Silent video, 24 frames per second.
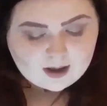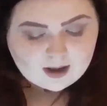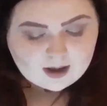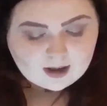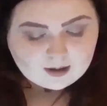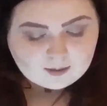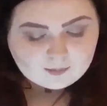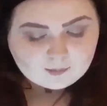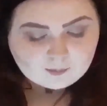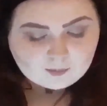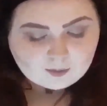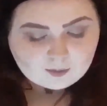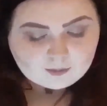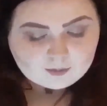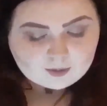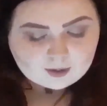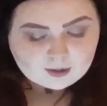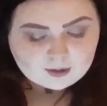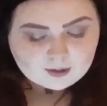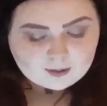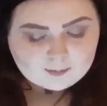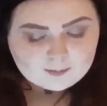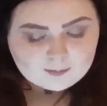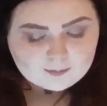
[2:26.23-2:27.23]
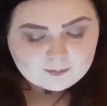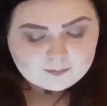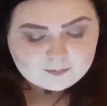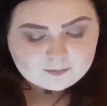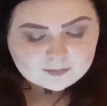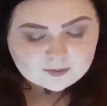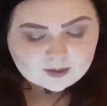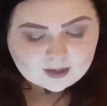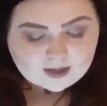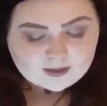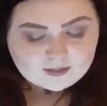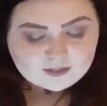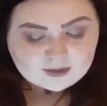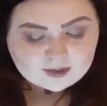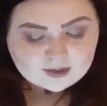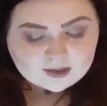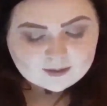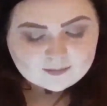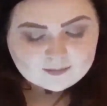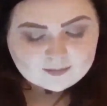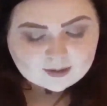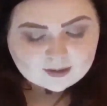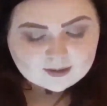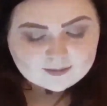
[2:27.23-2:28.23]
and woke up. I think
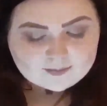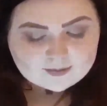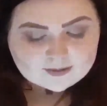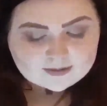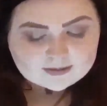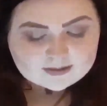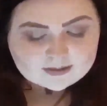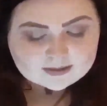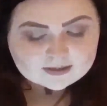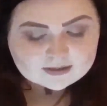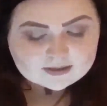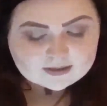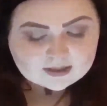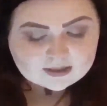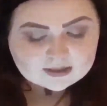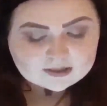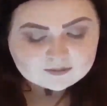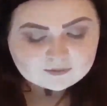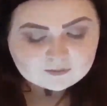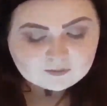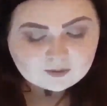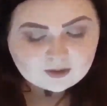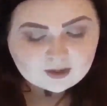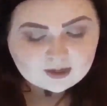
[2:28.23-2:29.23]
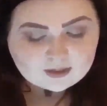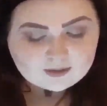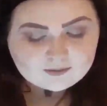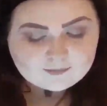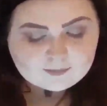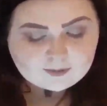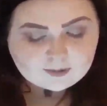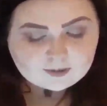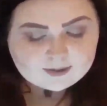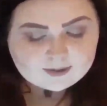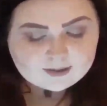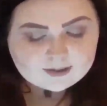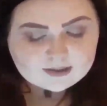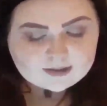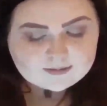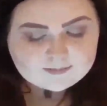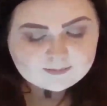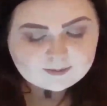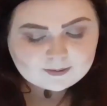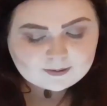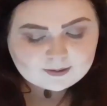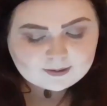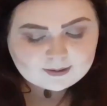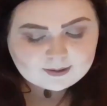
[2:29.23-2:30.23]
it might have been a successful out of body
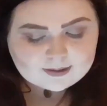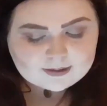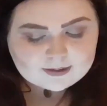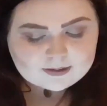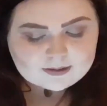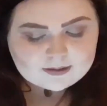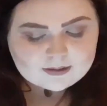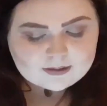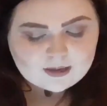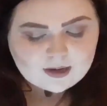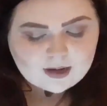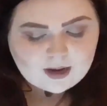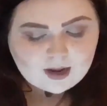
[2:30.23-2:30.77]
experience.